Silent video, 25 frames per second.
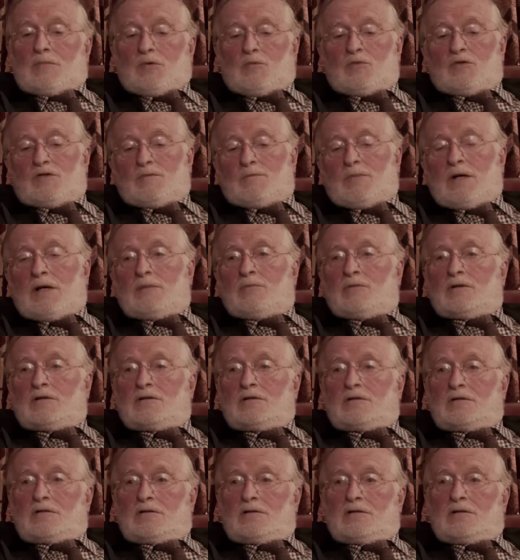was
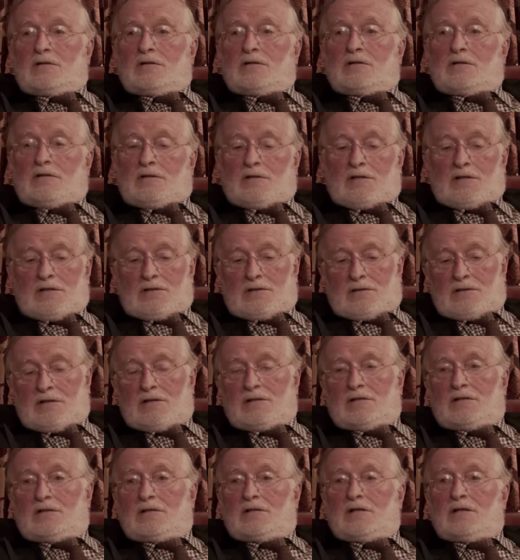published, and
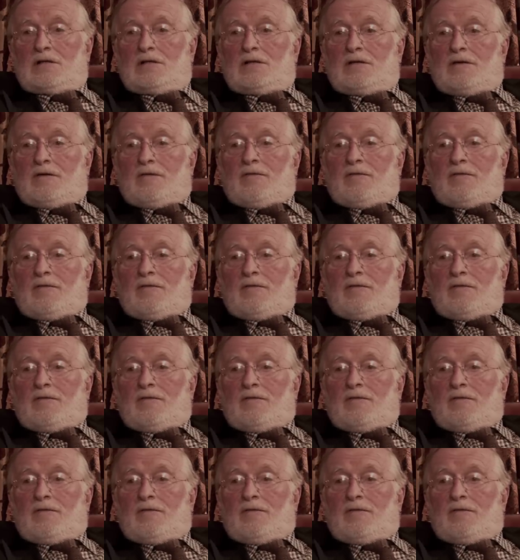that's it.